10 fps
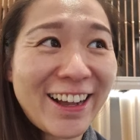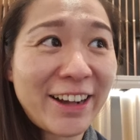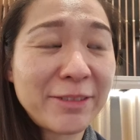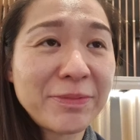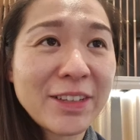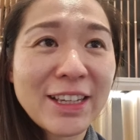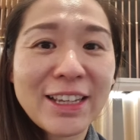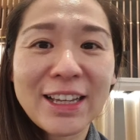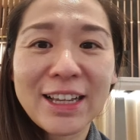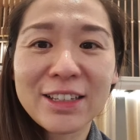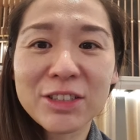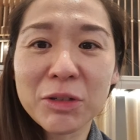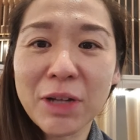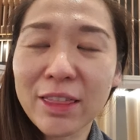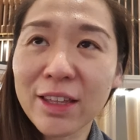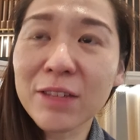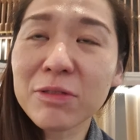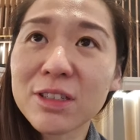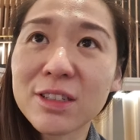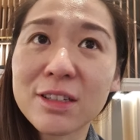Um, so I
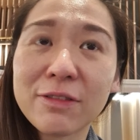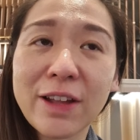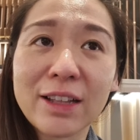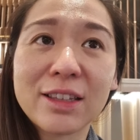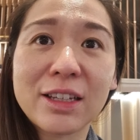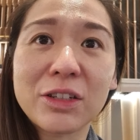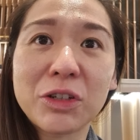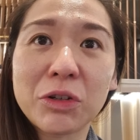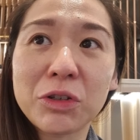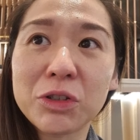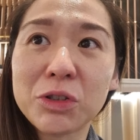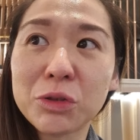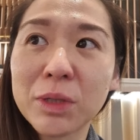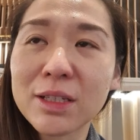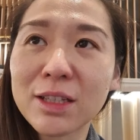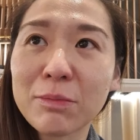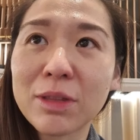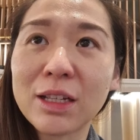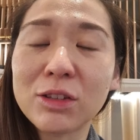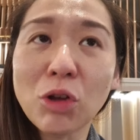think it was just the fact that you know you're doing
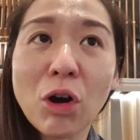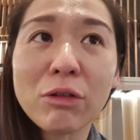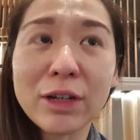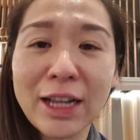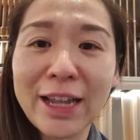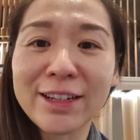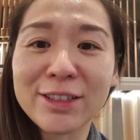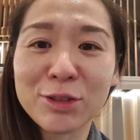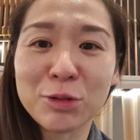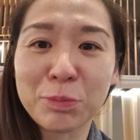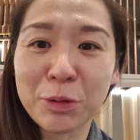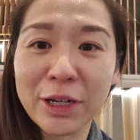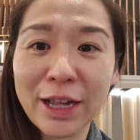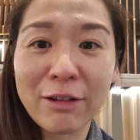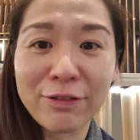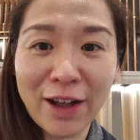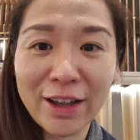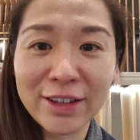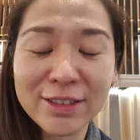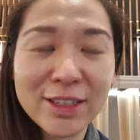something not related to putting out
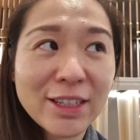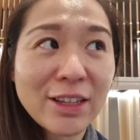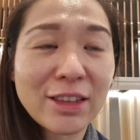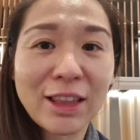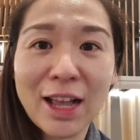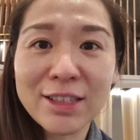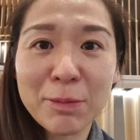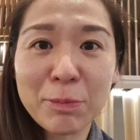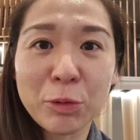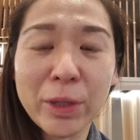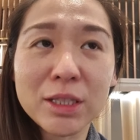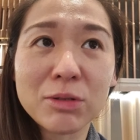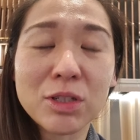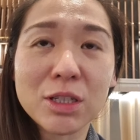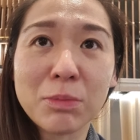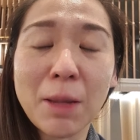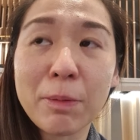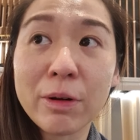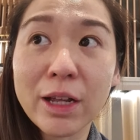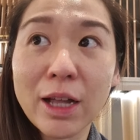fires. The last couple of weeks was just
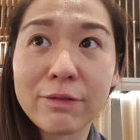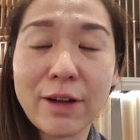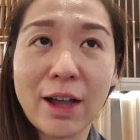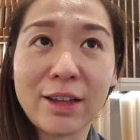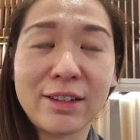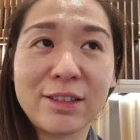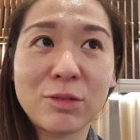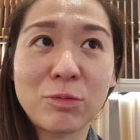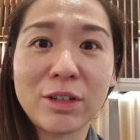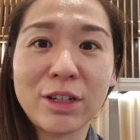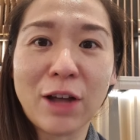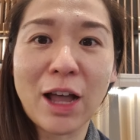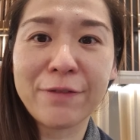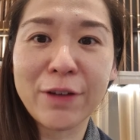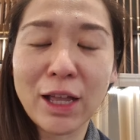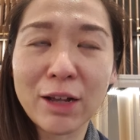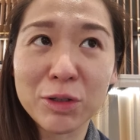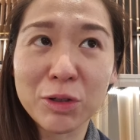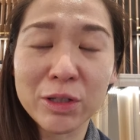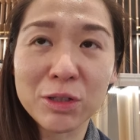me putting out fires. You know, I felt
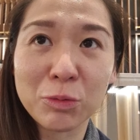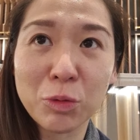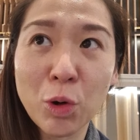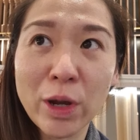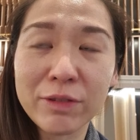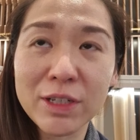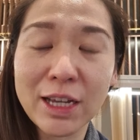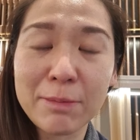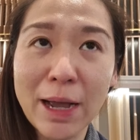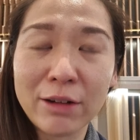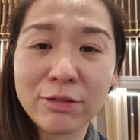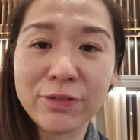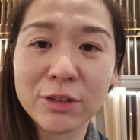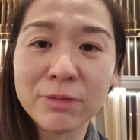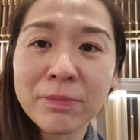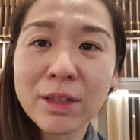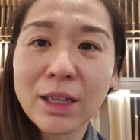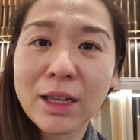like I was going to war every day, battlefield.